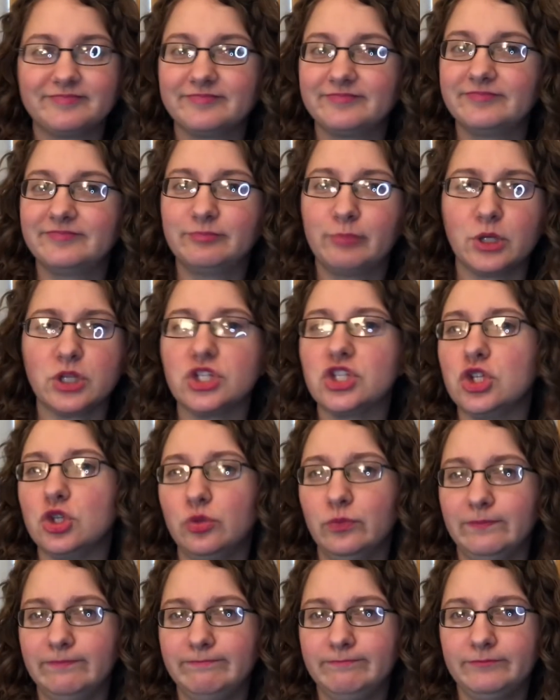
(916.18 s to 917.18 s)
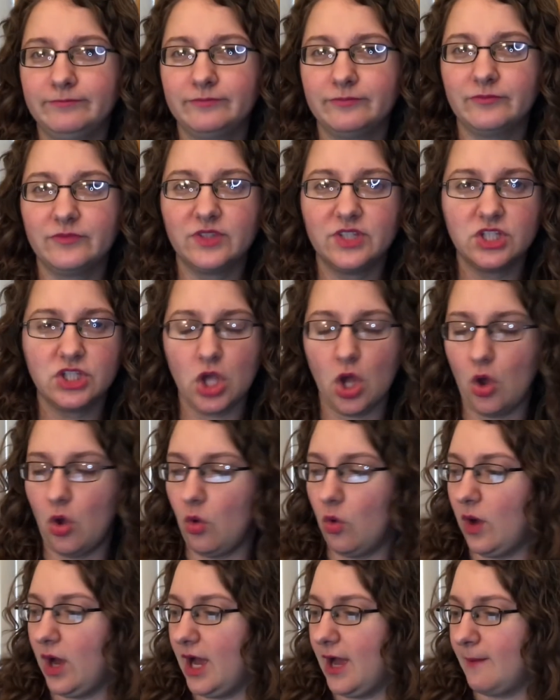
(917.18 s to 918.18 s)
pursue.
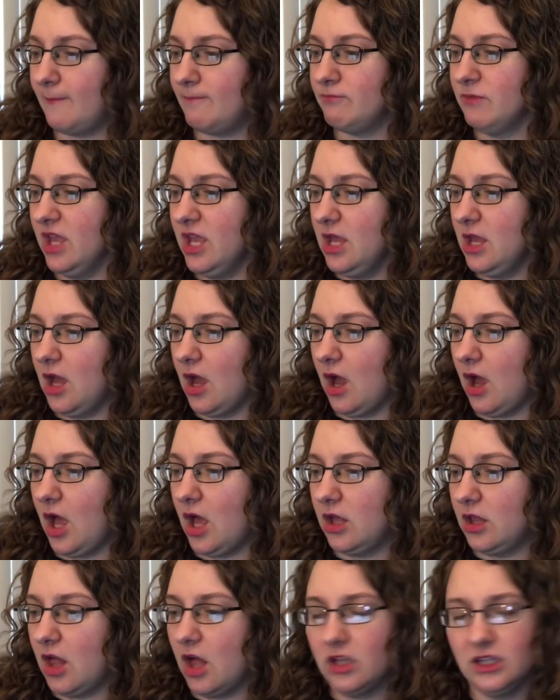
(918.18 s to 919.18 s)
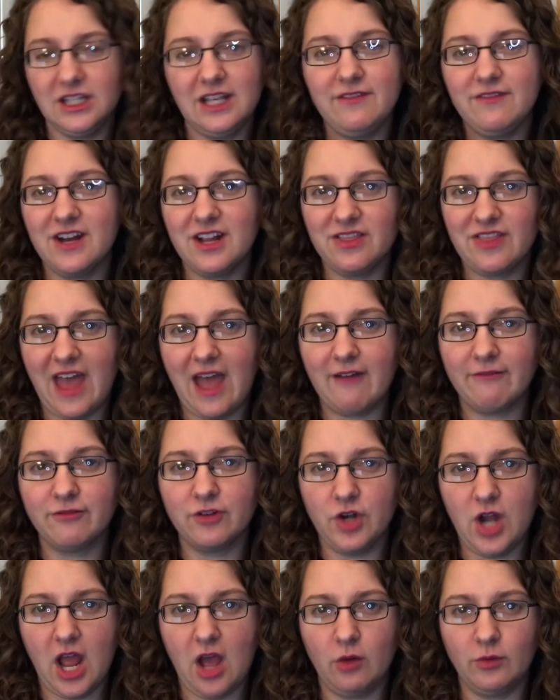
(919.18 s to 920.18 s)
So I'll leave it at that for
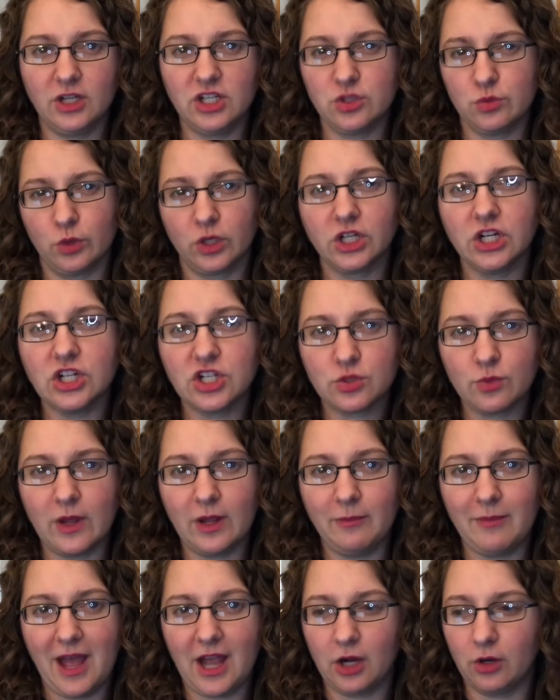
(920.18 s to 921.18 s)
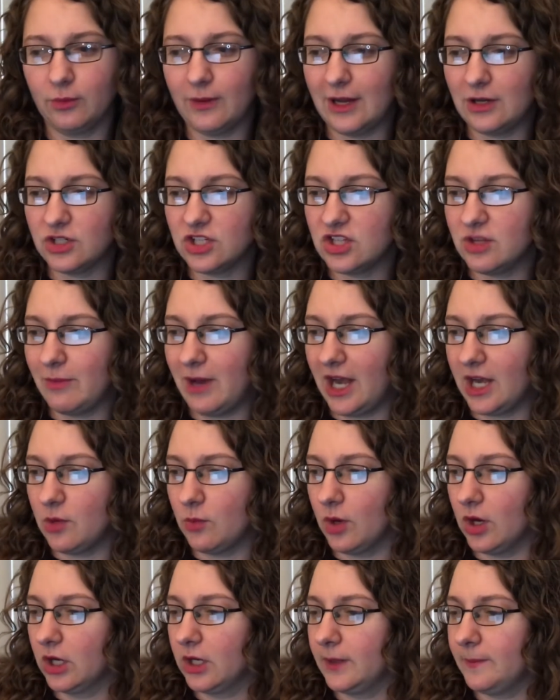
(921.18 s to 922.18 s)
now because we're going to swing back around to the body
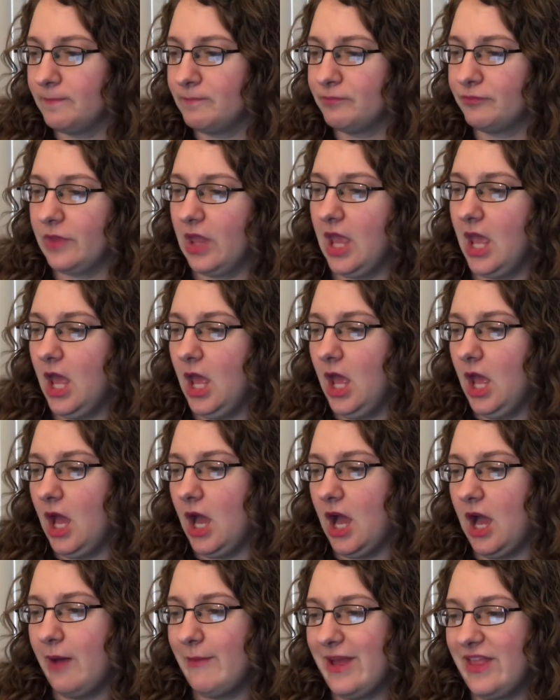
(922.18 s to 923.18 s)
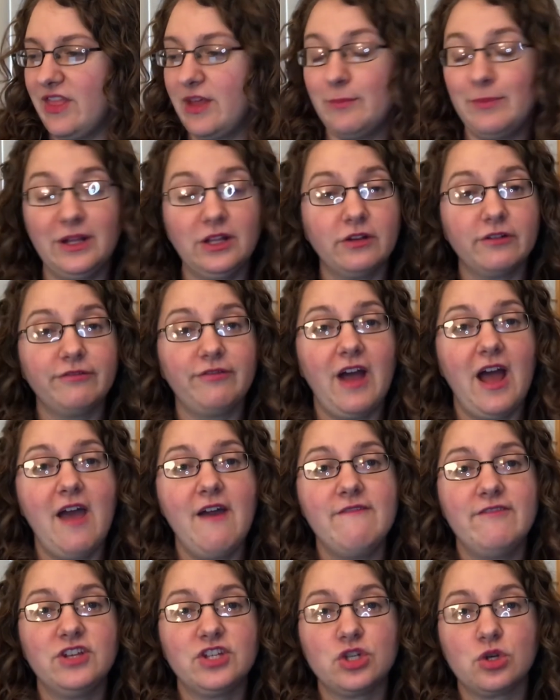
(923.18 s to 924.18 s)
work. And then pillar 5
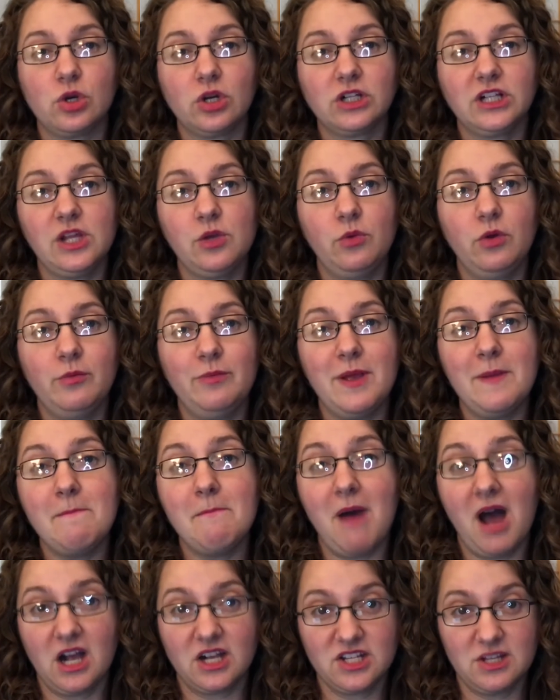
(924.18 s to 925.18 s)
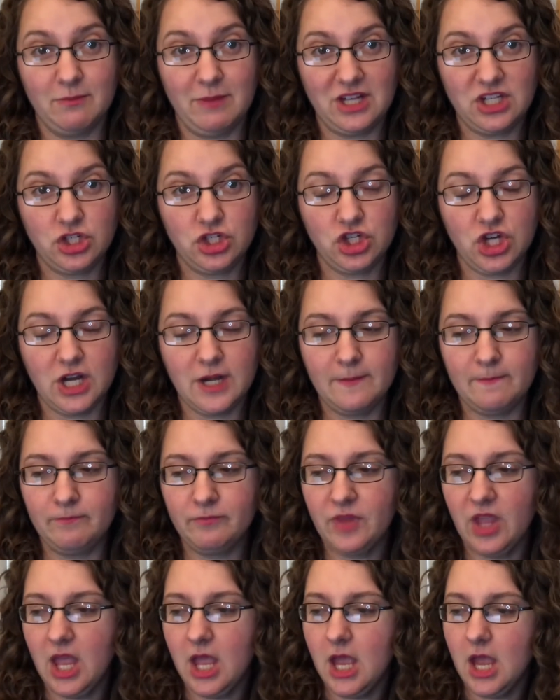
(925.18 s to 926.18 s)
historically would be moxibustion.
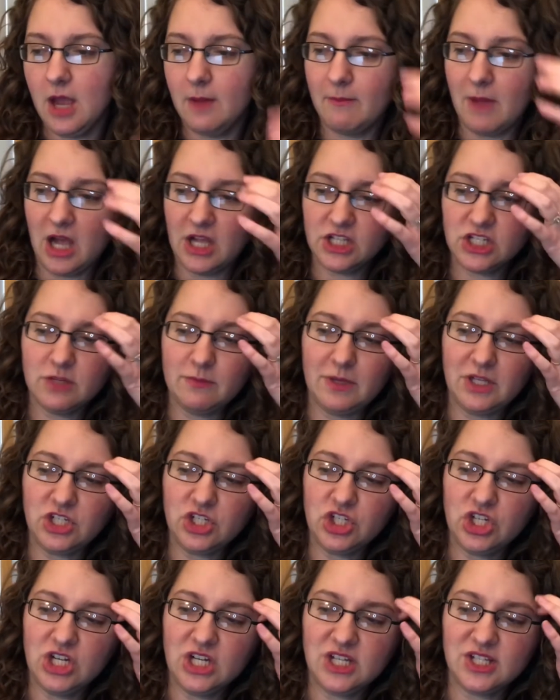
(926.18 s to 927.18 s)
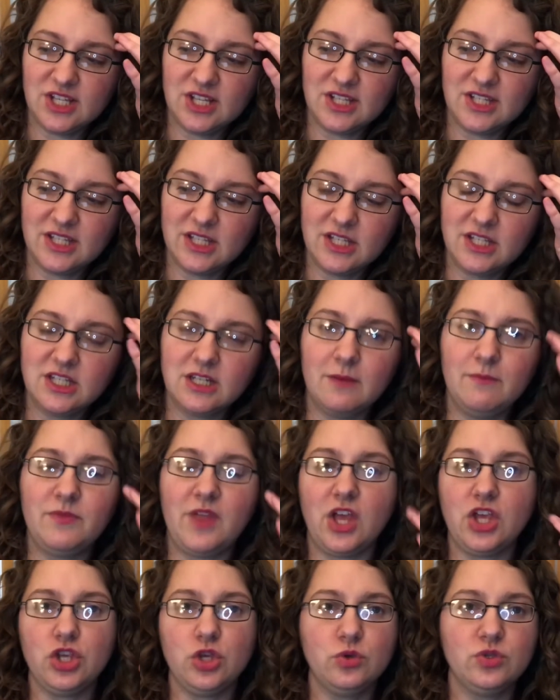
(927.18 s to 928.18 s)
Moxibustion is a system that
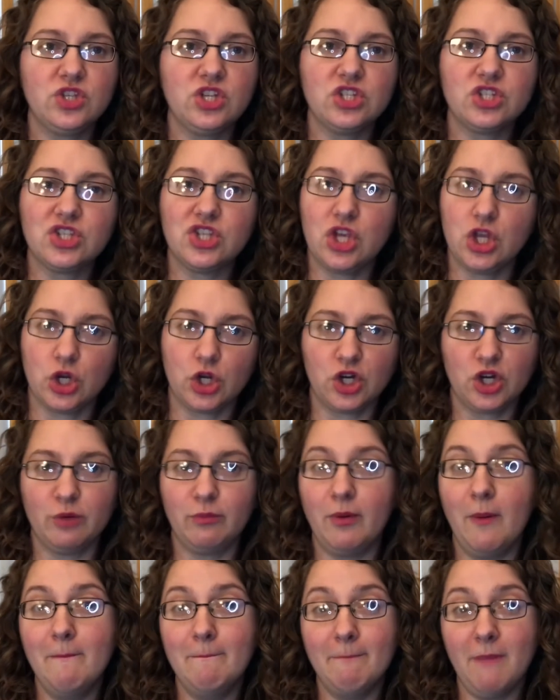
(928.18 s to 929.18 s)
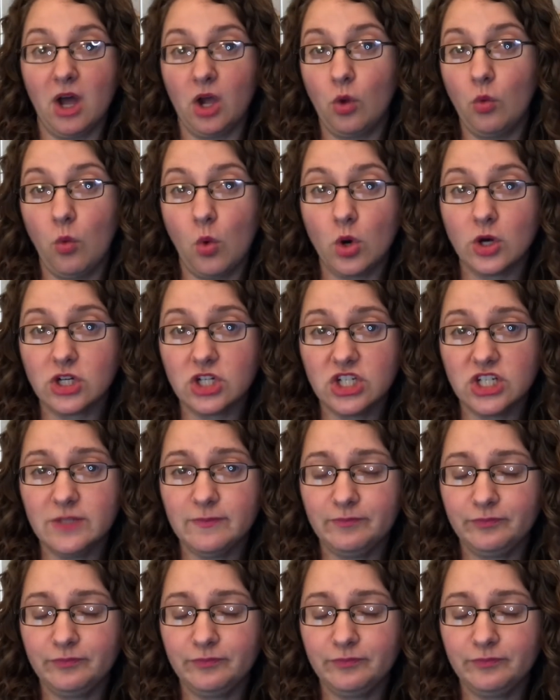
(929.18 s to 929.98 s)
uses the herb mugwort,